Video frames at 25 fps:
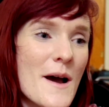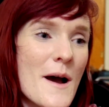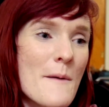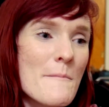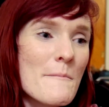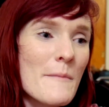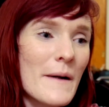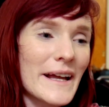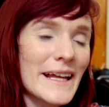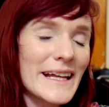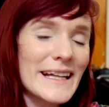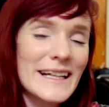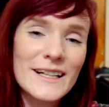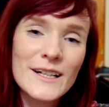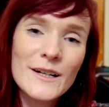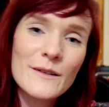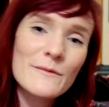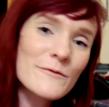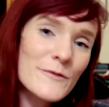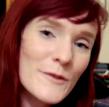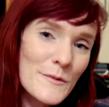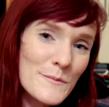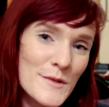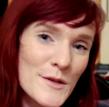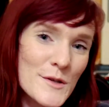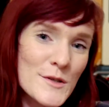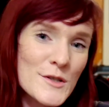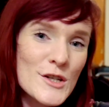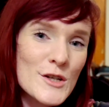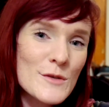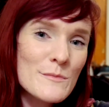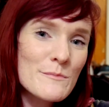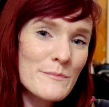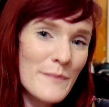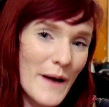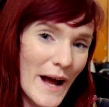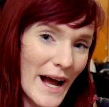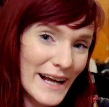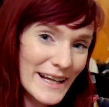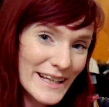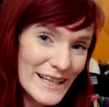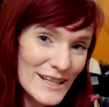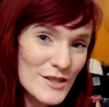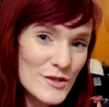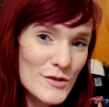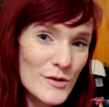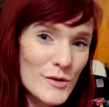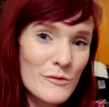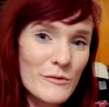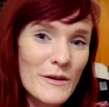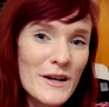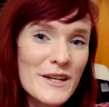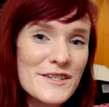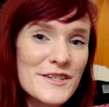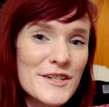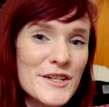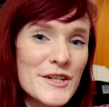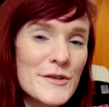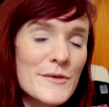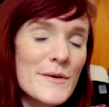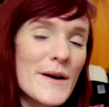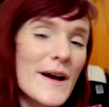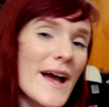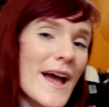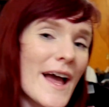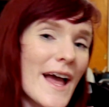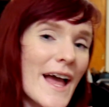my income from YouTube back into the rescue,